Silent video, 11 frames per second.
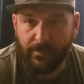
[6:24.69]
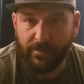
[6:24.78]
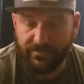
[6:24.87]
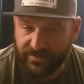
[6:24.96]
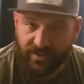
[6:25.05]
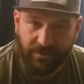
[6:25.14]

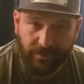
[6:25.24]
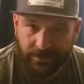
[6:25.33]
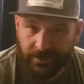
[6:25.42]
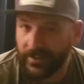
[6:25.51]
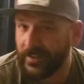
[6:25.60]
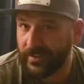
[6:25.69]
If it's
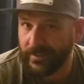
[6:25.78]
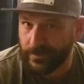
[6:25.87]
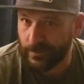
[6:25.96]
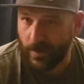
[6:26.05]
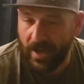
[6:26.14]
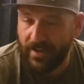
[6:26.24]
under, you
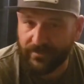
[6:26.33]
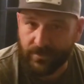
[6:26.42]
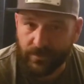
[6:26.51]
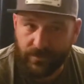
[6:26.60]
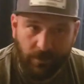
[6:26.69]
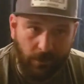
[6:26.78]
don't have
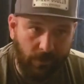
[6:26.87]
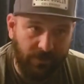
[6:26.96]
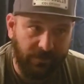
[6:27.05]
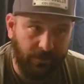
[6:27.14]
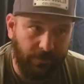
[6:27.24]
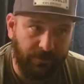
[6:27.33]
to. So,
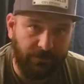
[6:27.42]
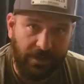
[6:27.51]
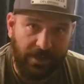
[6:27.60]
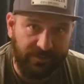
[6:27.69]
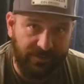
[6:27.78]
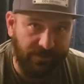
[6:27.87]
if you've
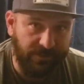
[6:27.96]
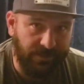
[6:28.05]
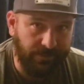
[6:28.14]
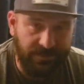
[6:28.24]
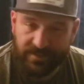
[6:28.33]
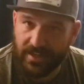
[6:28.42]
got a
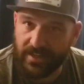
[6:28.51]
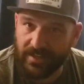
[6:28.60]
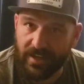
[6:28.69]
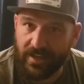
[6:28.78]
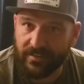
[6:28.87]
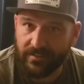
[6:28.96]
dealership that you kind of
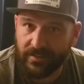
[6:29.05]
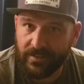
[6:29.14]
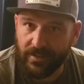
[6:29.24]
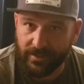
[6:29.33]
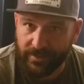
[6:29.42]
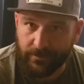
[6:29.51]
got
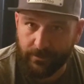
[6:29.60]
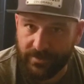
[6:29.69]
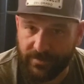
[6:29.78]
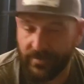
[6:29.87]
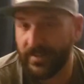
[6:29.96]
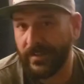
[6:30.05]
an in
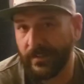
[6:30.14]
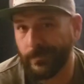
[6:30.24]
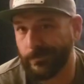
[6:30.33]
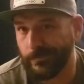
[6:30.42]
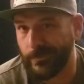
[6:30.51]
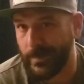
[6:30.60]
with,
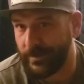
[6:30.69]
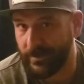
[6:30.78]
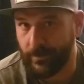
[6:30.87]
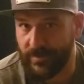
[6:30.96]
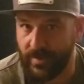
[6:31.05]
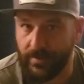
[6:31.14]
maybe go
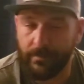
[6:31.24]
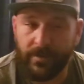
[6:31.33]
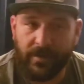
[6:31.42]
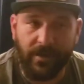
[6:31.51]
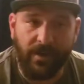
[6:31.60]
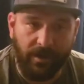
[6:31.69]
to them.
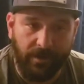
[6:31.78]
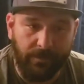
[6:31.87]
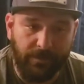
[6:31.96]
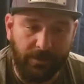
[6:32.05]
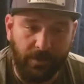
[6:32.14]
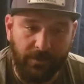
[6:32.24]

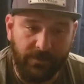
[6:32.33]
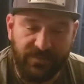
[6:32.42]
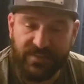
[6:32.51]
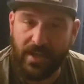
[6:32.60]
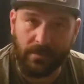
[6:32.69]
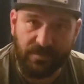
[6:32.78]
You can also
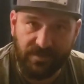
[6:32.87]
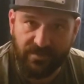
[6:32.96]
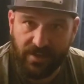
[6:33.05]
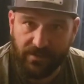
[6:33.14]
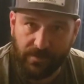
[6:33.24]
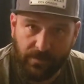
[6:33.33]
establish the
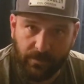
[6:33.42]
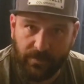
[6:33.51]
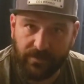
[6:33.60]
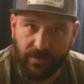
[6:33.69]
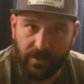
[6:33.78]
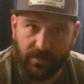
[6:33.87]
value
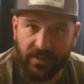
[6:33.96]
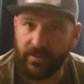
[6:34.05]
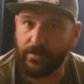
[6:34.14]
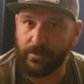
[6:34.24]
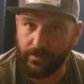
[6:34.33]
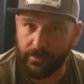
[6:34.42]
through
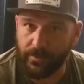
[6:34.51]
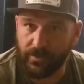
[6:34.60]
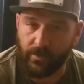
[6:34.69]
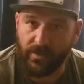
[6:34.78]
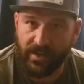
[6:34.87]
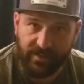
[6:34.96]
Kelley Blue Book
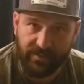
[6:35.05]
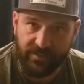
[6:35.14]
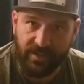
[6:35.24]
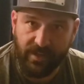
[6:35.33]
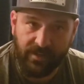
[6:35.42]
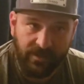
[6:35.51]
or
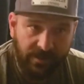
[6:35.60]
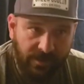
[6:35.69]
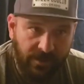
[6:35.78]
NADA.